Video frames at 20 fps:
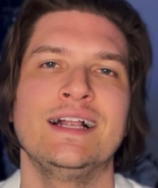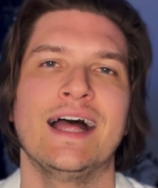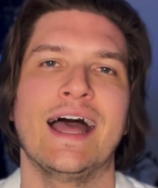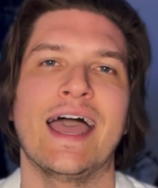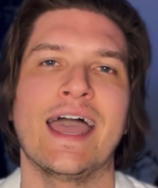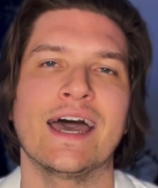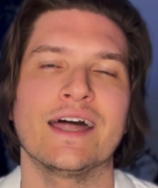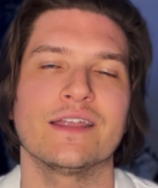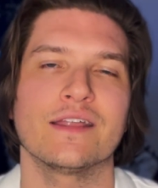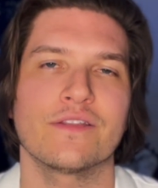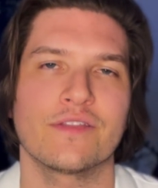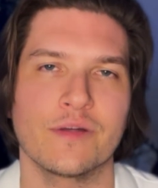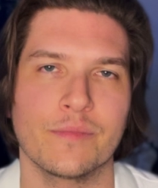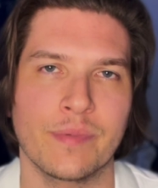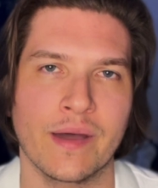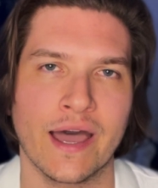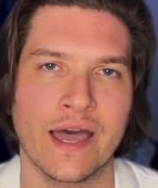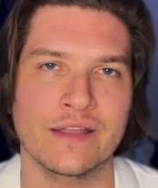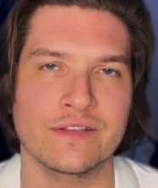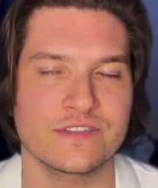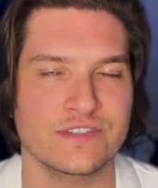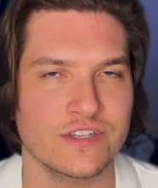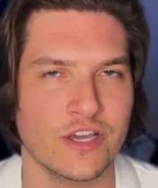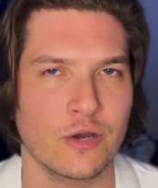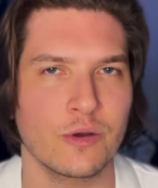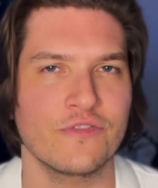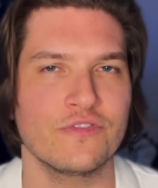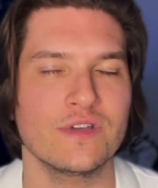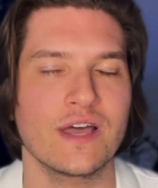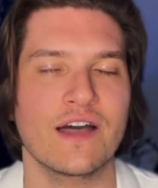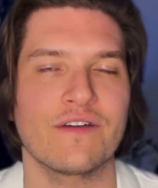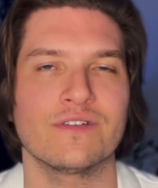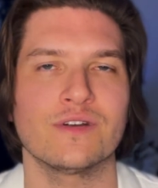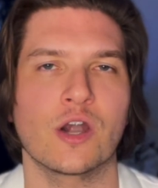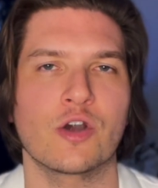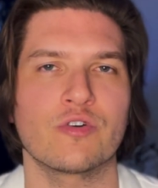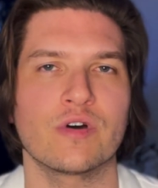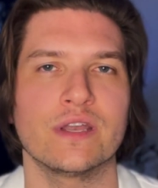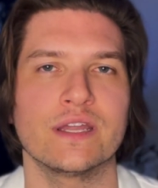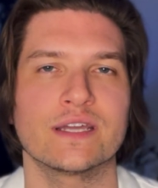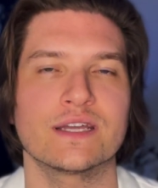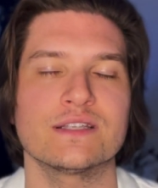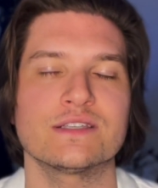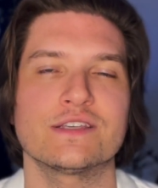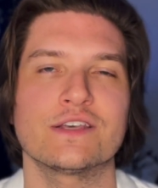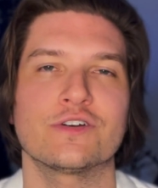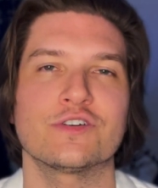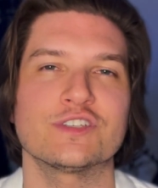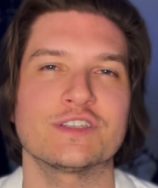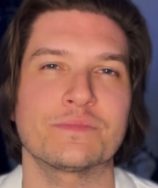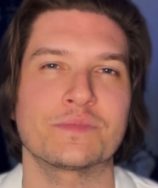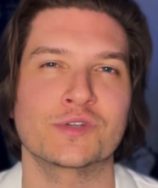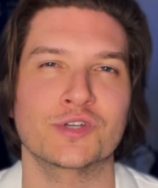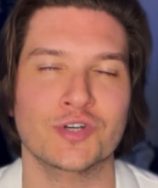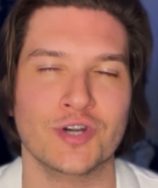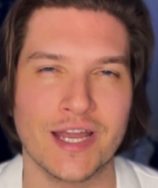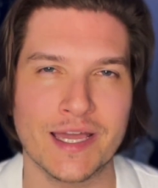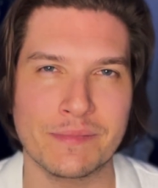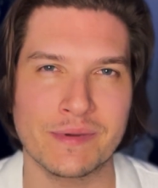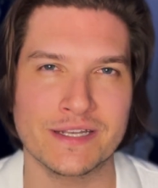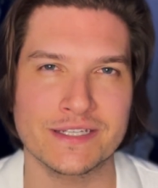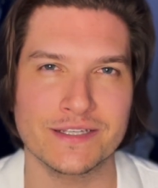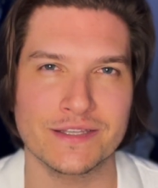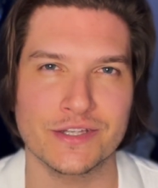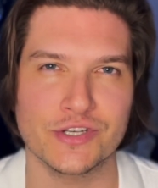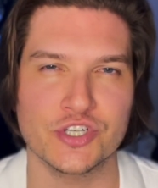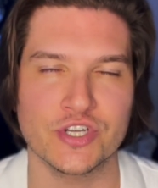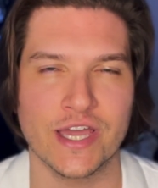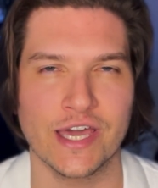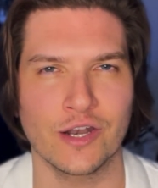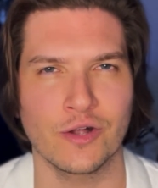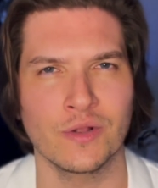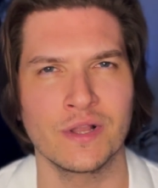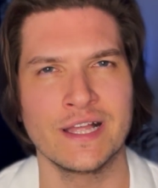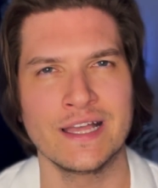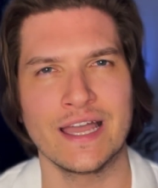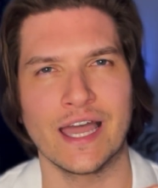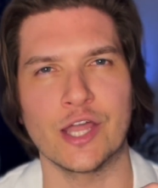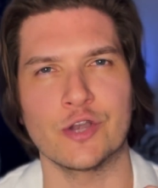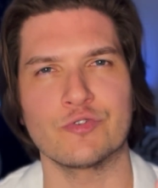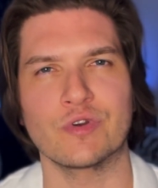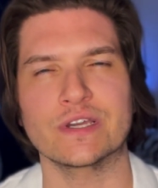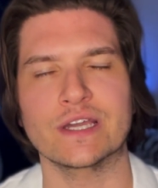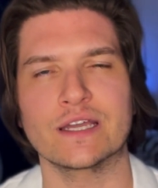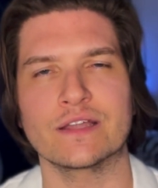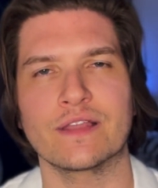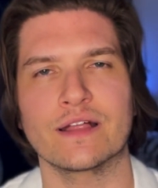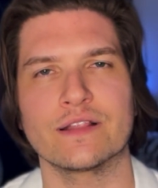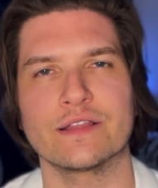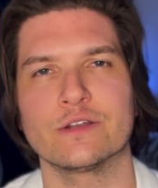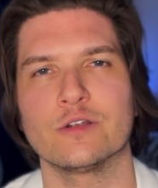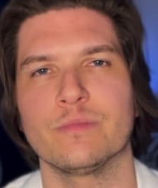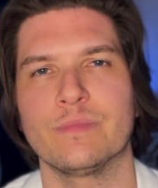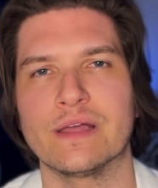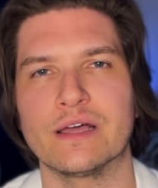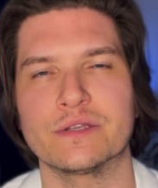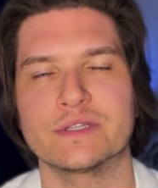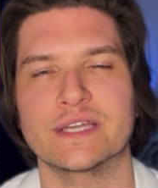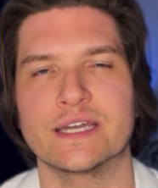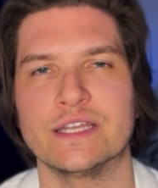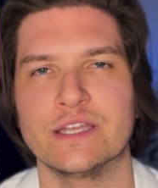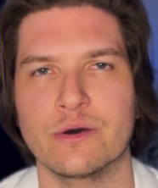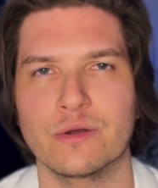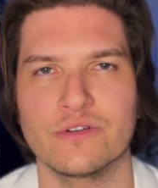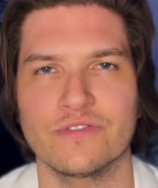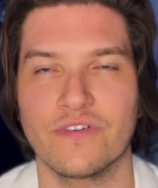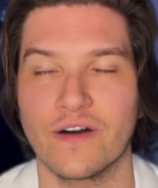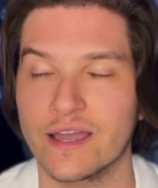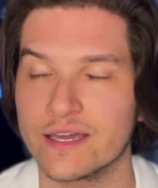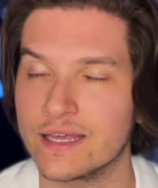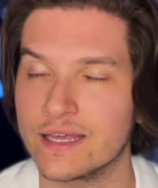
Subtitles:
and the bad. So if you haven't already, consider subscribing to the channel and ringing that little bell to get notified